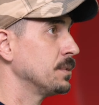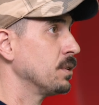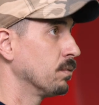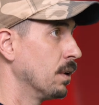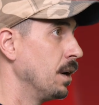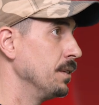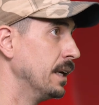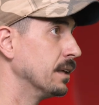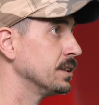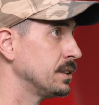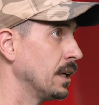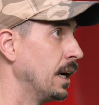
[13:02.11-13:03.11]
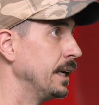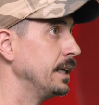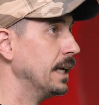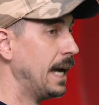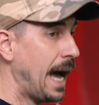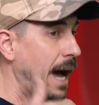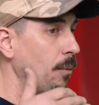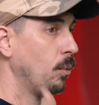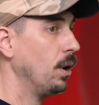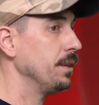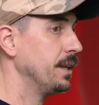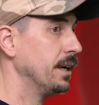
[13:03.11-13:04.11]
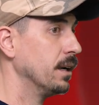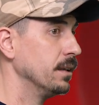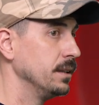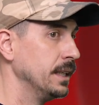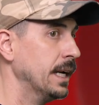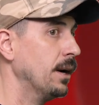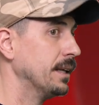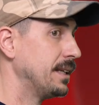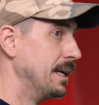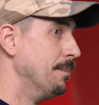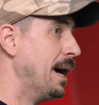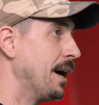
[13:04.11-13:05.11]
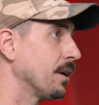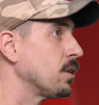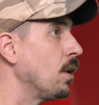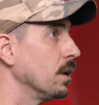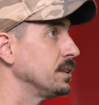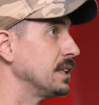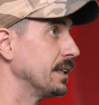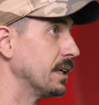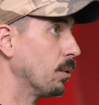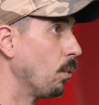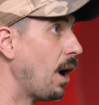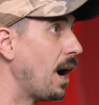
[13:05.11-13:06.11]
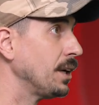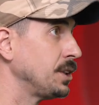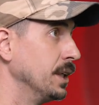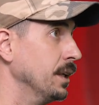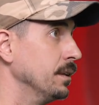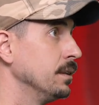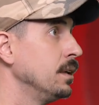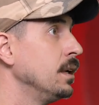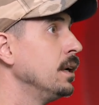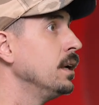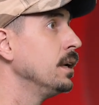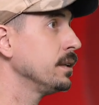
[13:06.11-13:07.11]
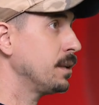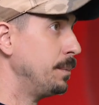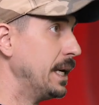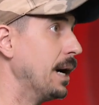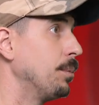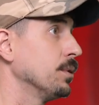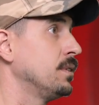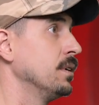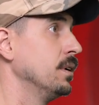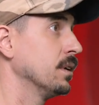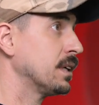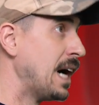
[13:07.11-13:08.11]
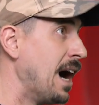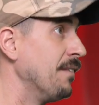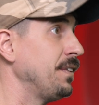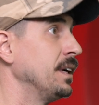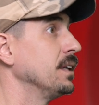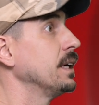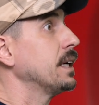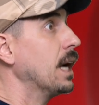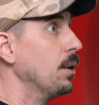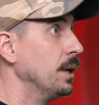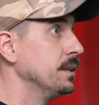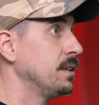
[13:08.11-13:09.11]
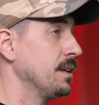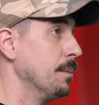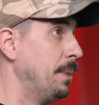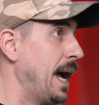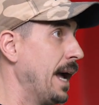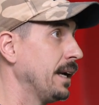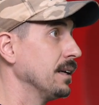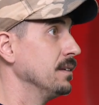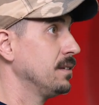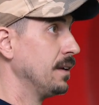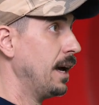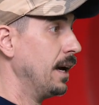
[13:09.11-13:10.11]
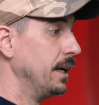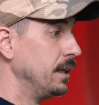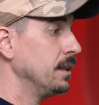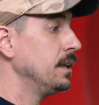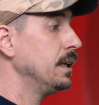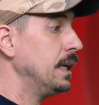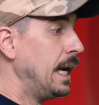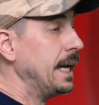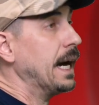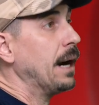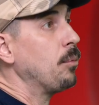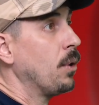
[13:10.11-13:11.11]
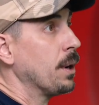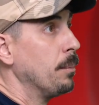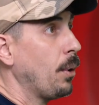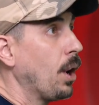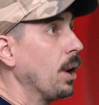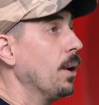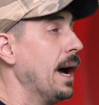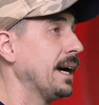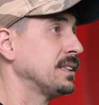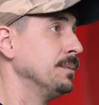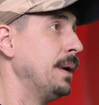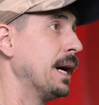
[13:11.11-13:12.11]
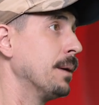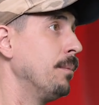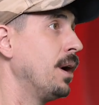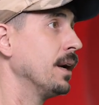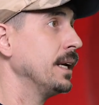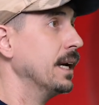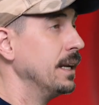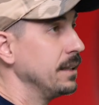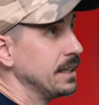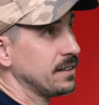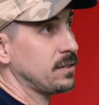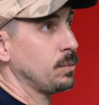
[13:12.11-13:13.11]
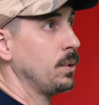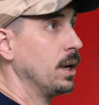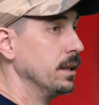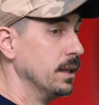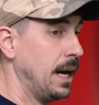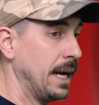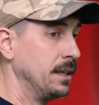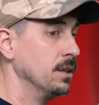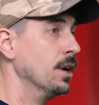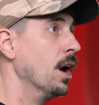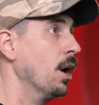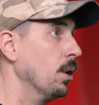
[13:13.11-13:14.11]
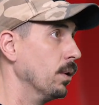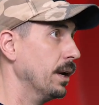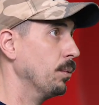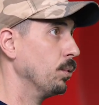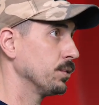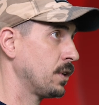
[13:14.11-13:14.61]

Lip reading: to run their site at what they're, you know, at the amount of cars that they're washing, to be able to confidently go into the bank and say, hey, I want to borrow X amount of money, and this is what I know it will